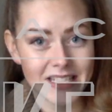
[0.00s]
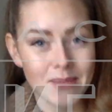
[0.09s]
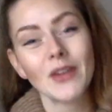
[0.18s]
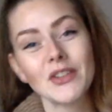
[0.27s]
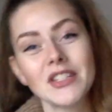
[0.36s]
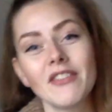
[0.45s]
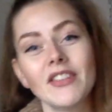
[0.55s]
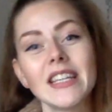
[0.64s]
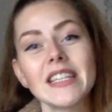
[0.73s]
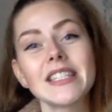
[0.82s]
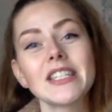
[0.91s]
Make yourself a
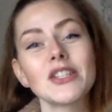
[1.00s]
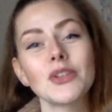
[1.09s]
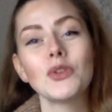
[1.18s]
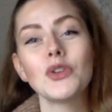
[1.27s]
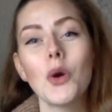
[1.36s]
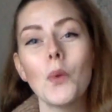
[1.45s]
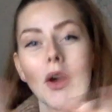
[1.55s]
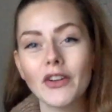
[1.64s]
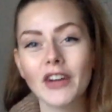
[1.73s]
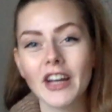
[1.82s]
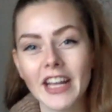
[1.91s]
list so you know what
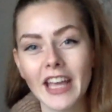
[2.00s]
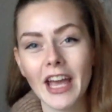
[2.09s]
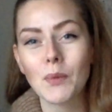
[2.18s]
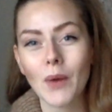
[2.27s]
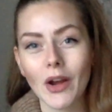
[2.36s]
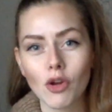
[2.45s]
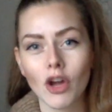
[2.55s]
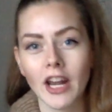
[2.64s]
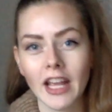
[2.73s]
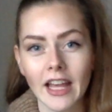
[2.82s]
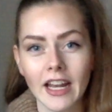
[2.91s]
you're gonna get, where you're
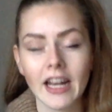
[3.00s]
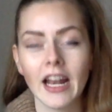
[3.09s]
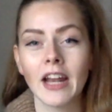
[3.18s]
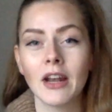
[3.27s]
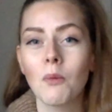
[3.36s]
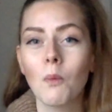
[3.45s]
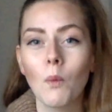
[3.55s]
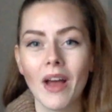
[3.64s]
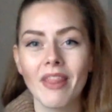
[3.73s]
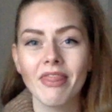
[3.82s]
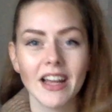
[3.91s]
gonna get it, and
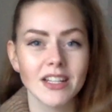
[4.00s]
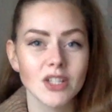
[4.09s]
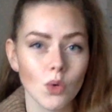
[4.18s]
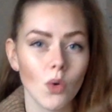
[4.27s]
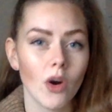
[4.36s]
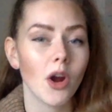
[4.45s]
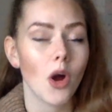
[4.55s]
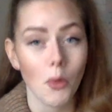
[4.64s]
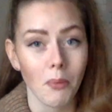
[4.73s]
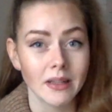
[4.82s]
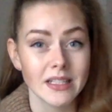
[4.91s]
when that store
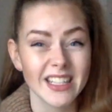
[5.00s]
opens.